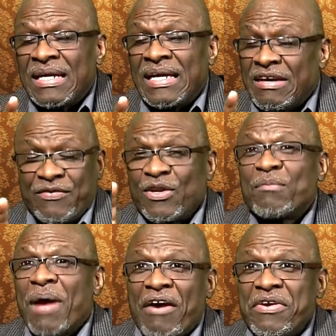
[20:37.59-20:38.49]
if you're not
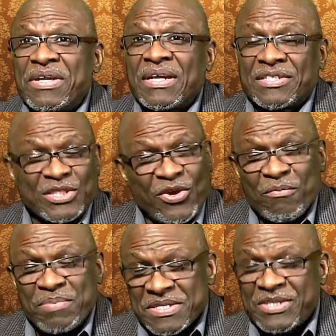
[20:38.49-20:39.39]
married yet as a young
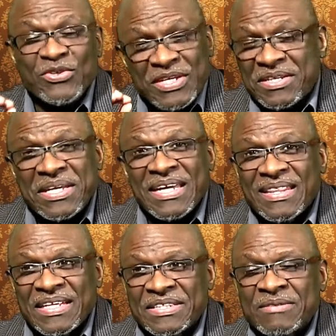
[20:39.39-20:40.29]
person, you need to hear
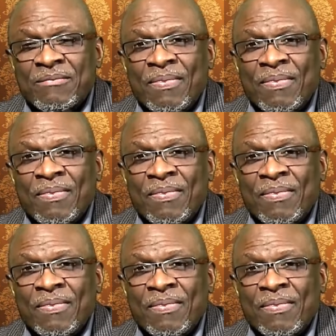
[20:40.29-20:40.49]
this.